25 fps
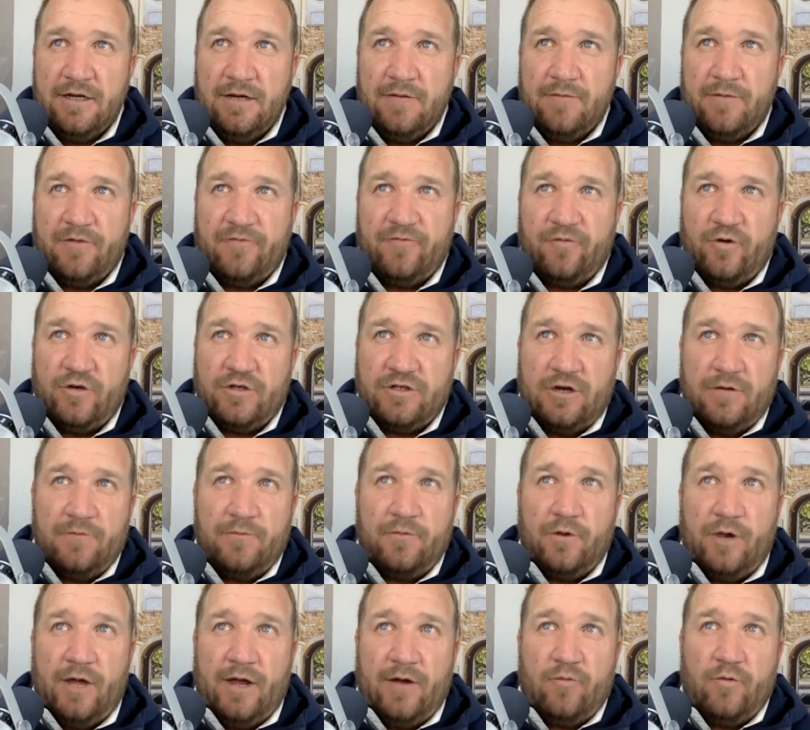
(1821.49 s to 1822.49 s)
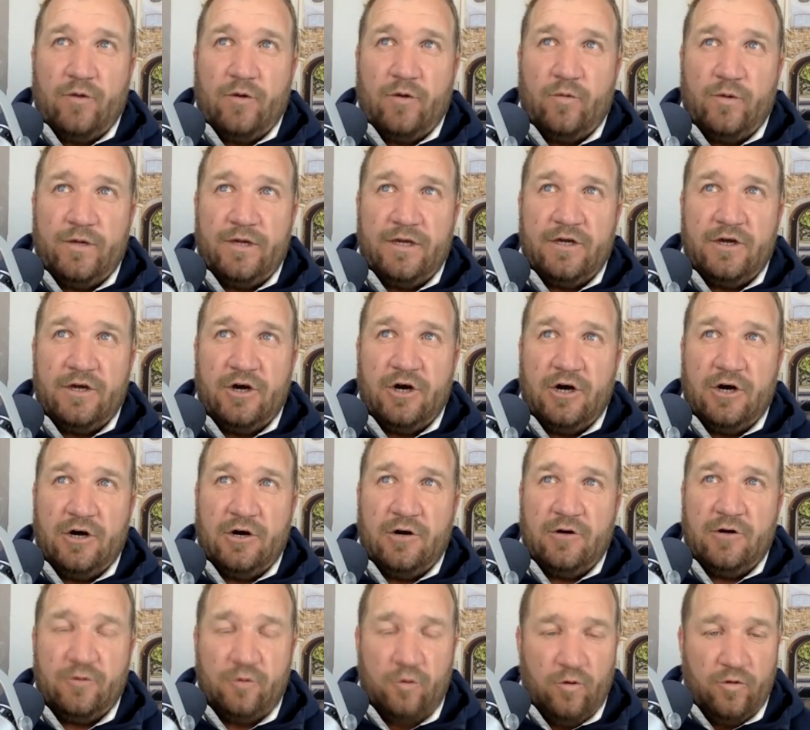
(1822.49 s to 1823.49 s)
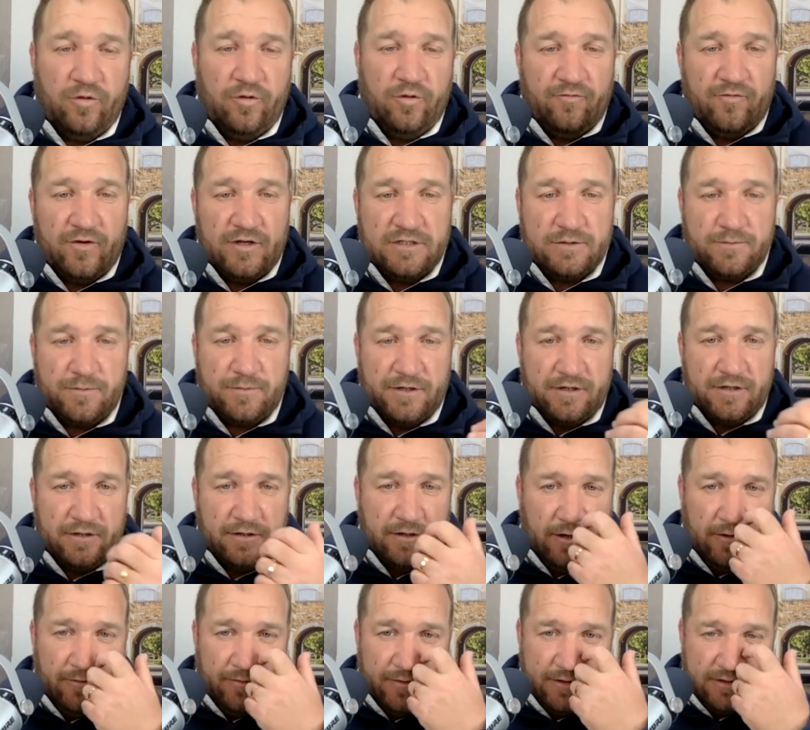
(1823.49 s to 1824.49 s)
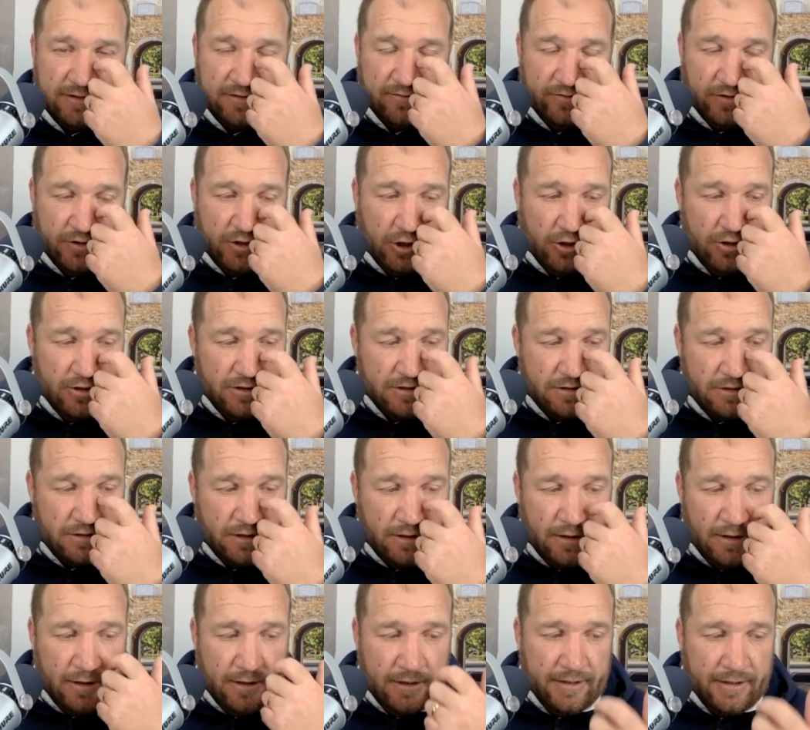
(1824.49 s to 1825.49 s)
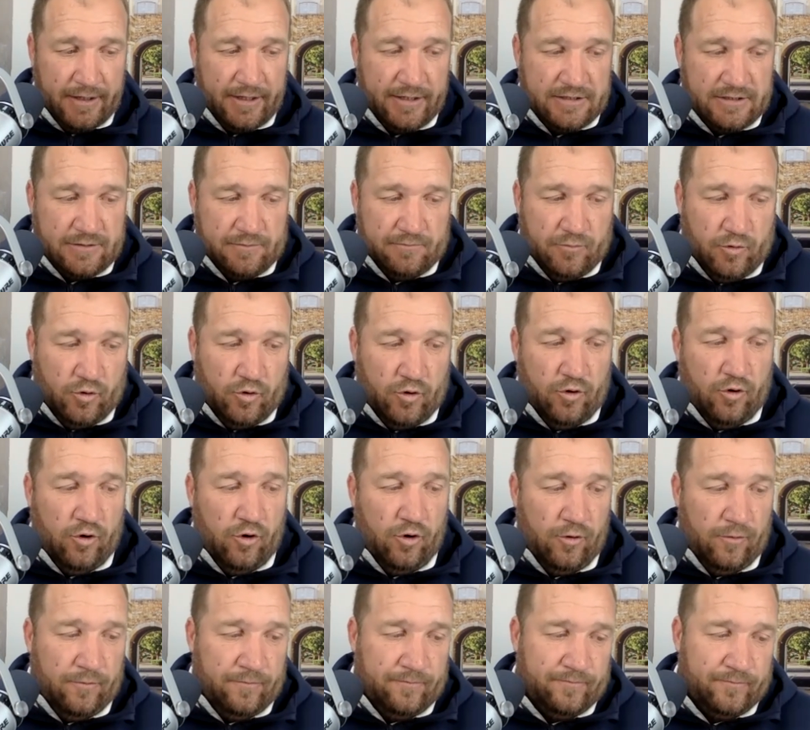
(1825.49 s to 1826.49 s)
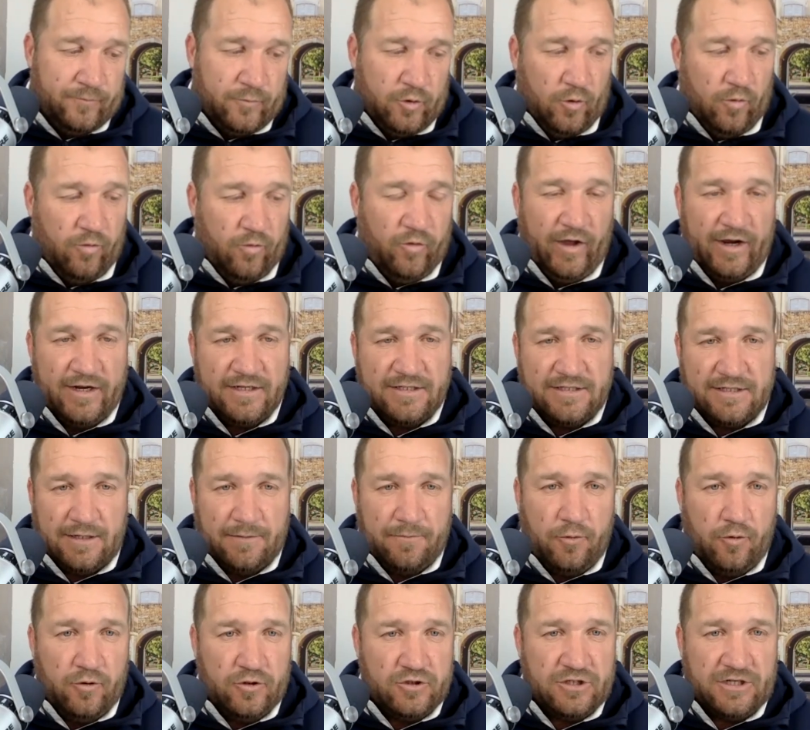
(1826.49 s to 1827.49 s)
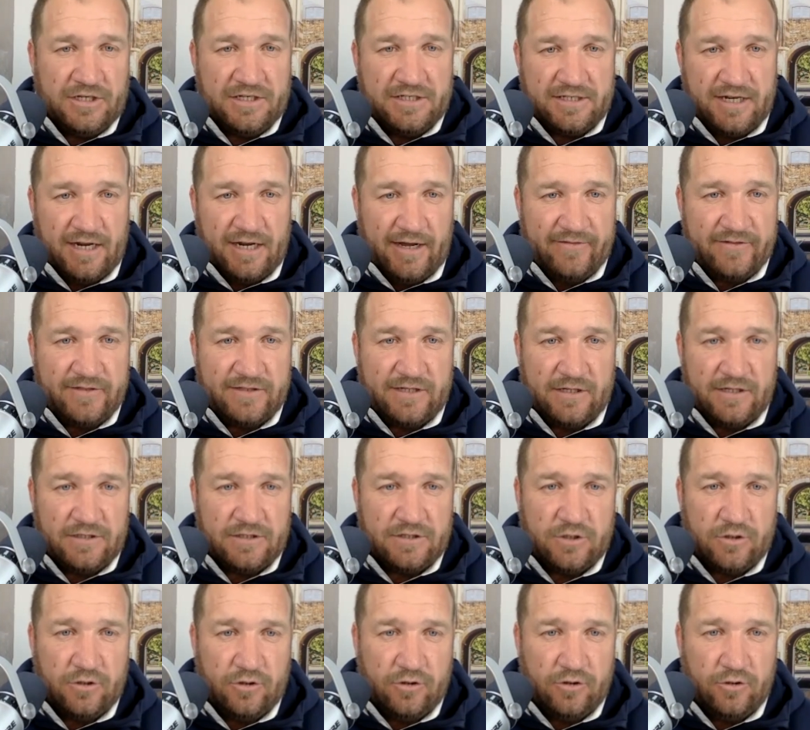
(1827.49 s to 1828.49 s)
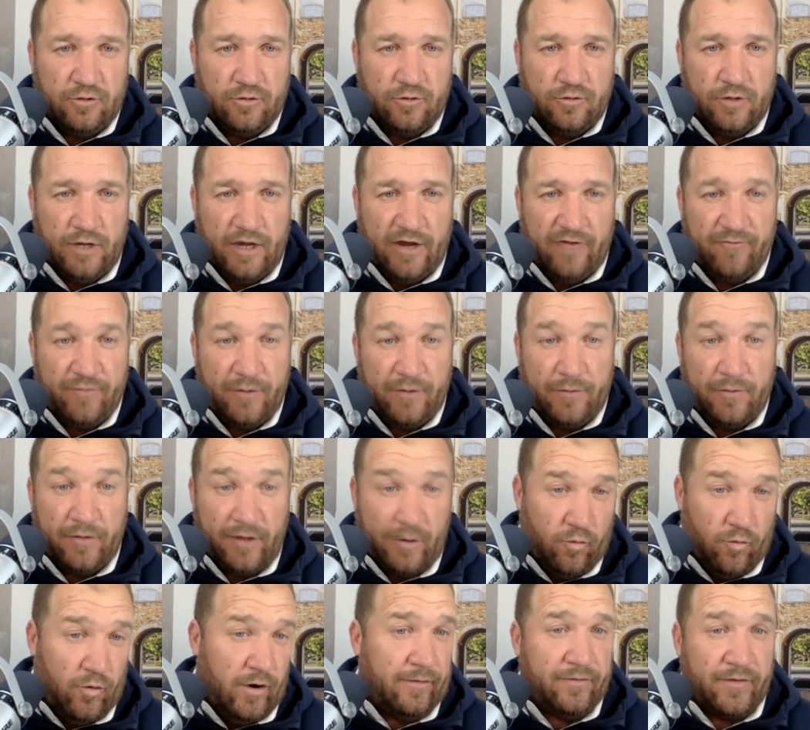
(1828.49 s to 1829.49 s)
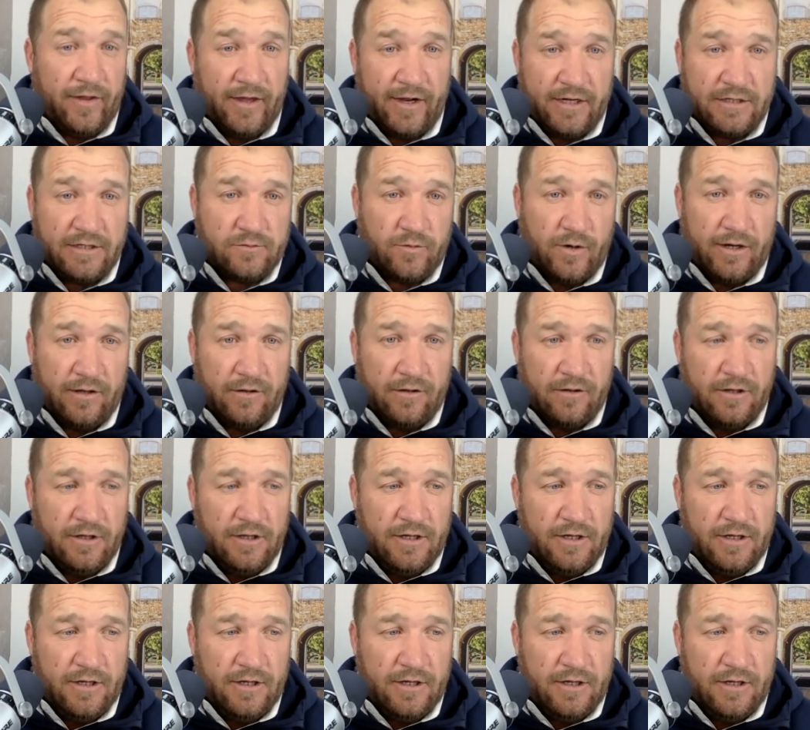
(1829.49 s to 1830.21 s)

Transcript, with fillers: But for example, like where we are north of Lisbon on the Silver Coast, it's more authentic Portuguese lifestyle. So you have people that want that as well.